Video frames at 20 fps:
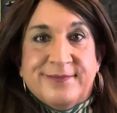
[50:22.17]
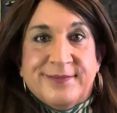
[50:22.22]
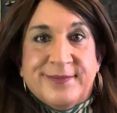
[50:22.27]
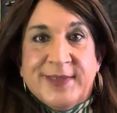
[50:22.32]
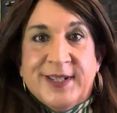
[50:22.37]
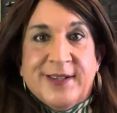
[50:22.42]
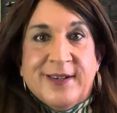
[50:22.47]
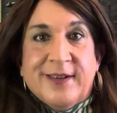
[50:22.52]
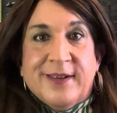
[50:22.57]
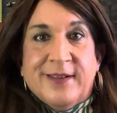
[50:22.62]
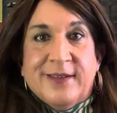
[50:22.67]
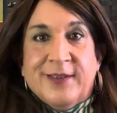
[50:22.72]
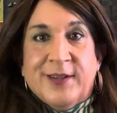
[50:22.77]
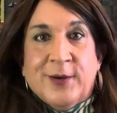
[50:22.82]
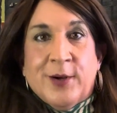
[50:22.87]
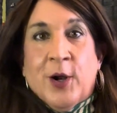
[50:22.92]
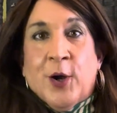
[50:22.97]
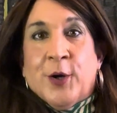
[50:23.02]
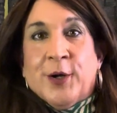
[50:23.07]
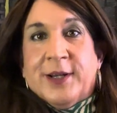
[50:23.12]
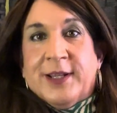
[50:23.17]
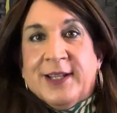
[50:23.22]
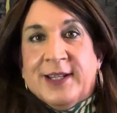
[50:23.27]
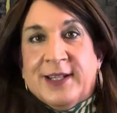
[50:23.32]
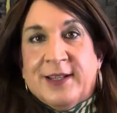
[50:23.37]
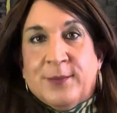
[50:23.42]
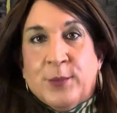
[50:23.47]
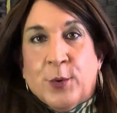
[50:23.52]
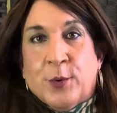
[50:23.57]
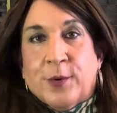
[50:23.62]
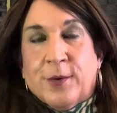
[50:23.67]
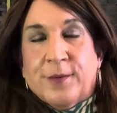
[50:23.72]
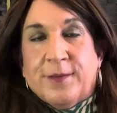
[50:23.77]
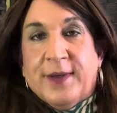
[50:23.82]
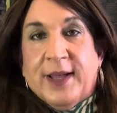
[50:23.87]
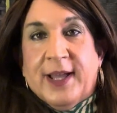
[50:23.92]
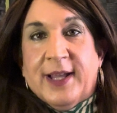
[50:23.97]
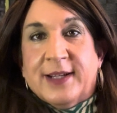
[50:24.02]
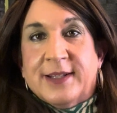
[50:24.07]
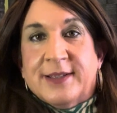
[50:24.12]
There aren't any moral
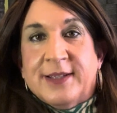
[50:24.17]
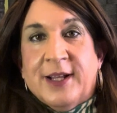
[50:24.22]
facts